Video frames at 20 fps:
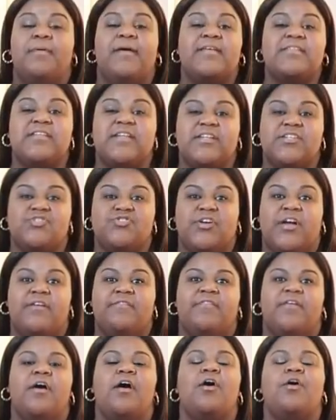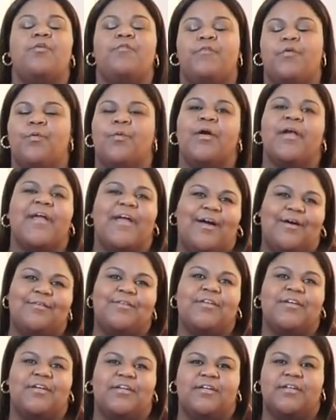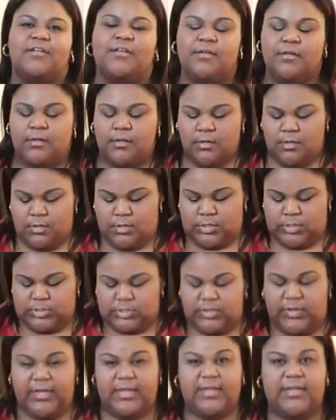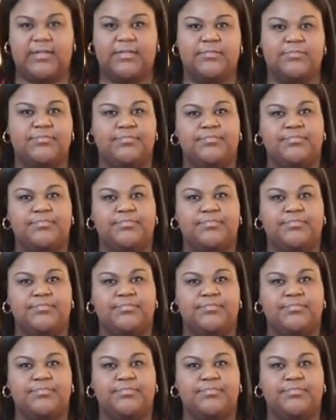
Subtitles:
they say it's dry fit. Oh, for workout, duh. So yeah.